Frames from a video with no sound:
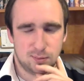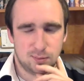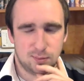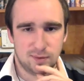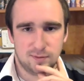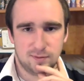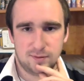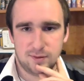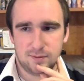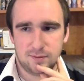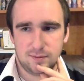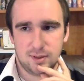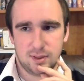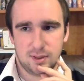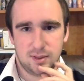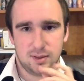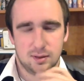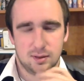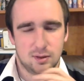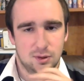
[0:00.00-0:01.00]

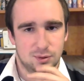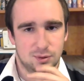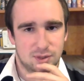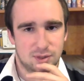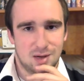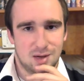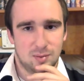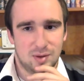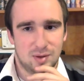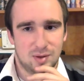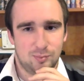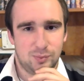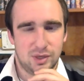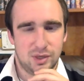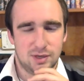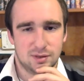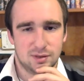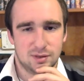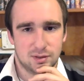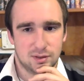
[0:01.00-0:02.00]
150 close combat
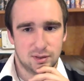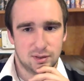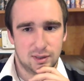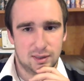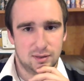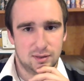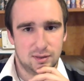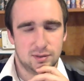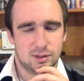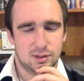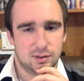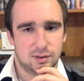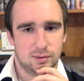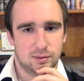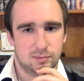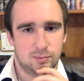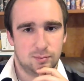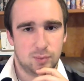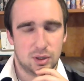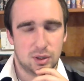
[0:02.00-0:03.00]
beast in
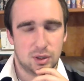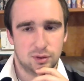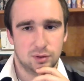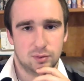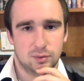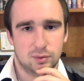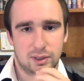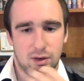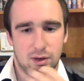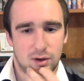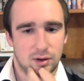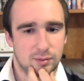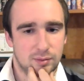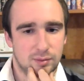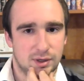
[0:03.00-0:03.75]
to punch her really hard,